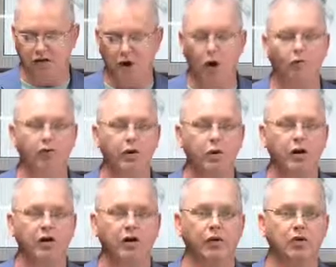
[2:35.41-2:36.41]
Hopefully we
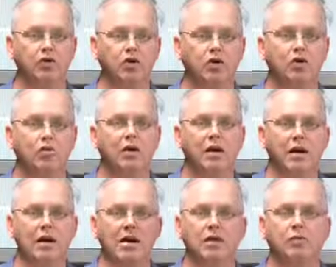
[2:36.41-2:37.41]
can resume
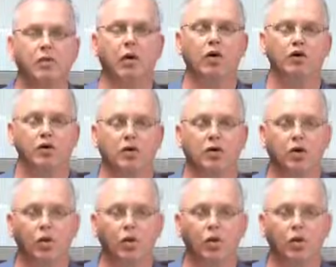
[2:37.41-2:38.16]
in-person